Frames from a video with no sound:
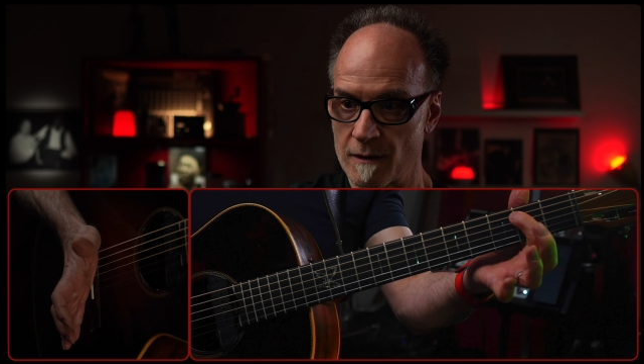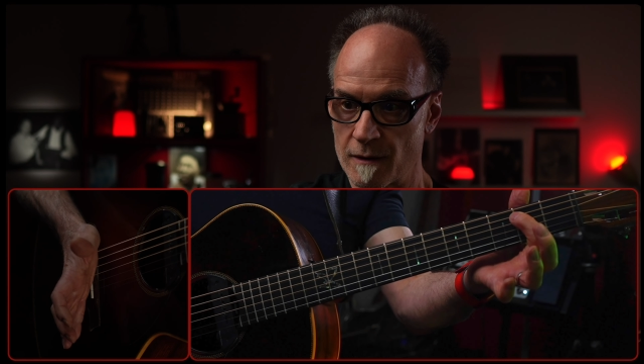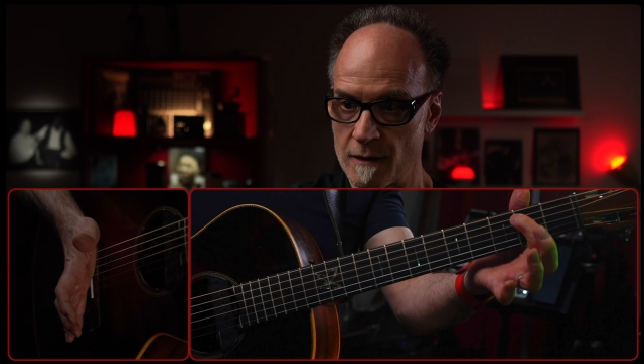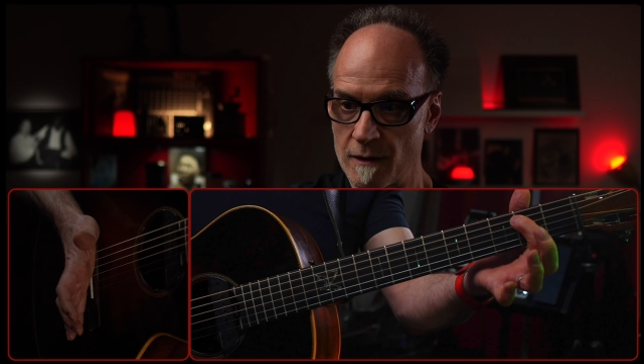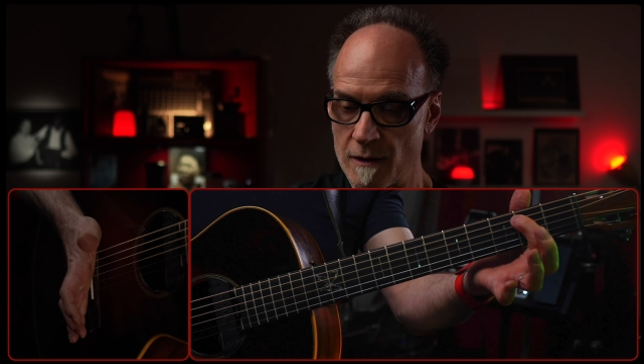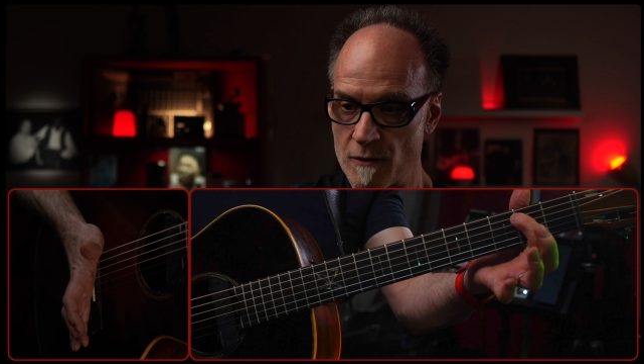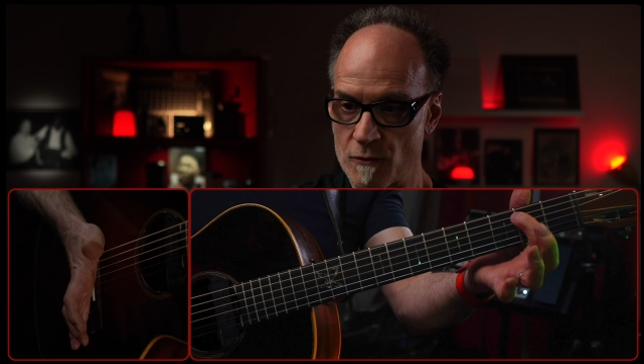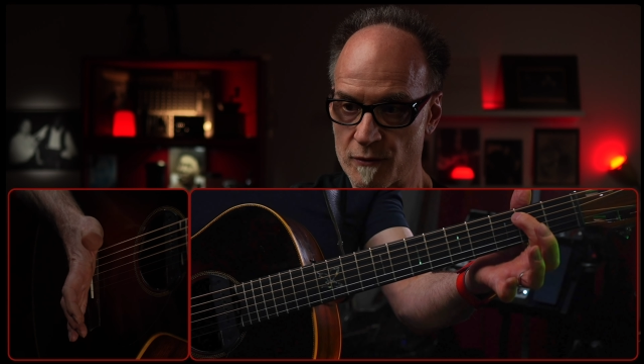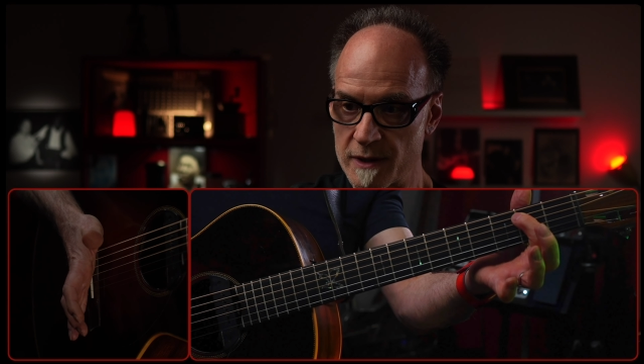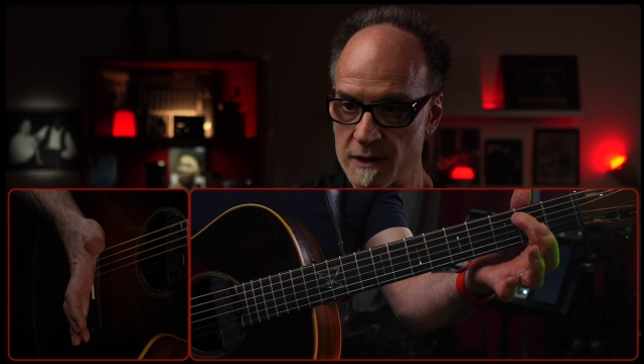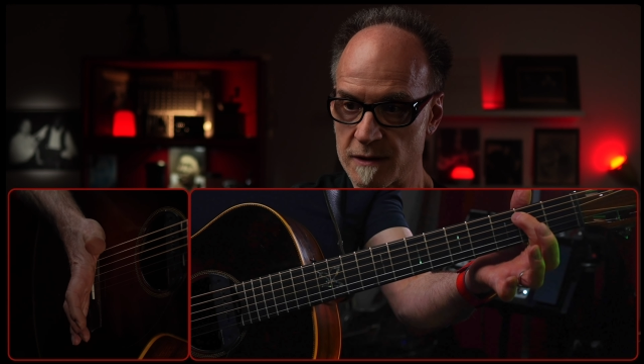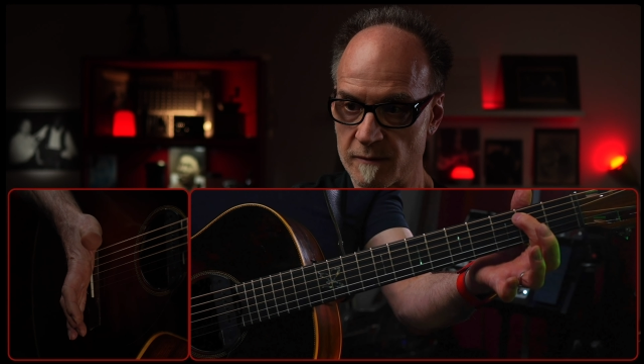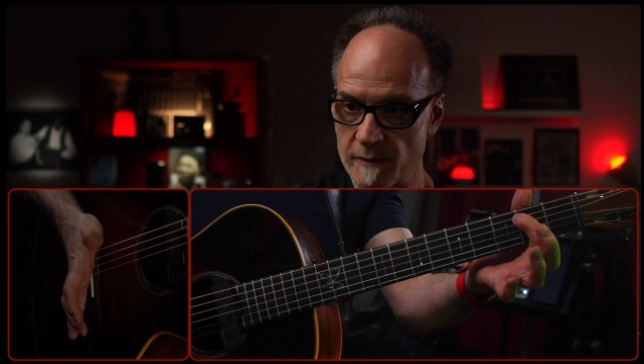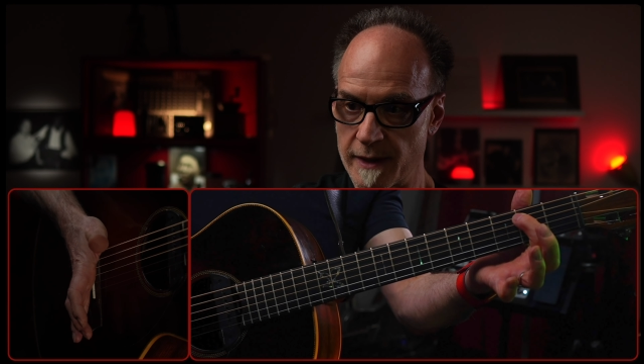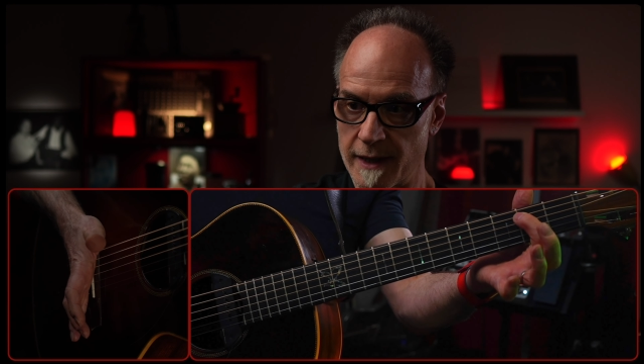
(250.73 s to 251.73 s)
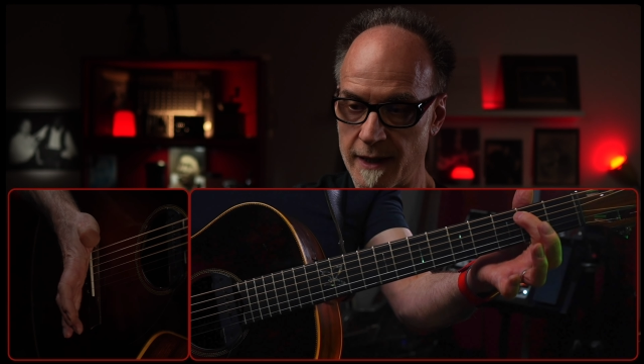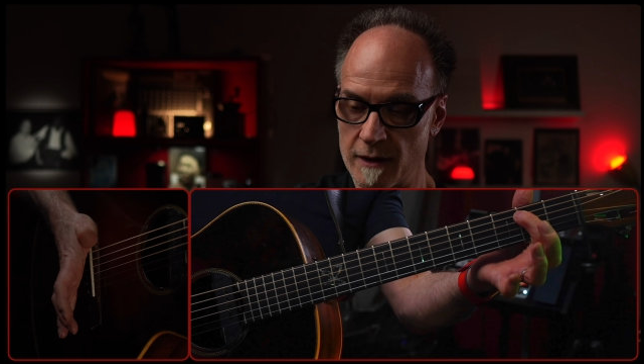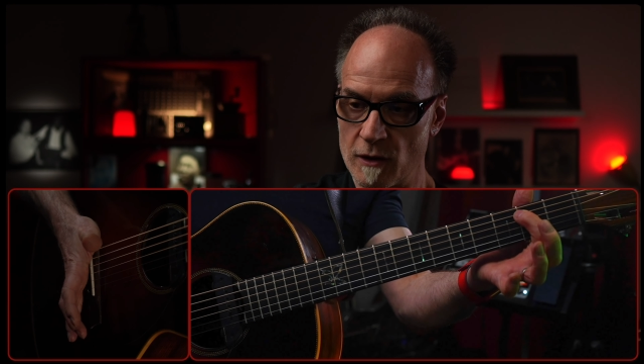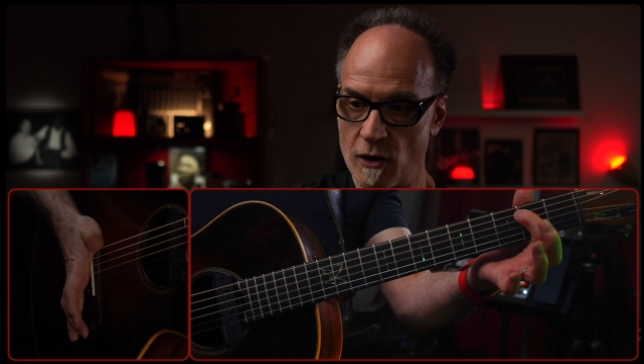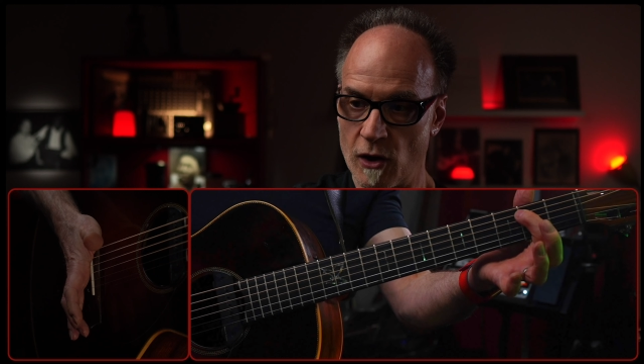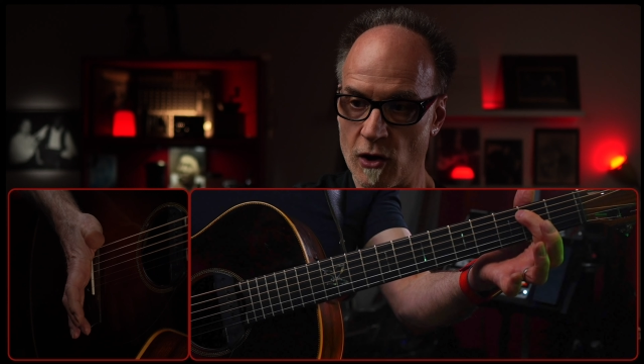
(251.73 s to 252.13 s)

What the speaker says: wrist of my hand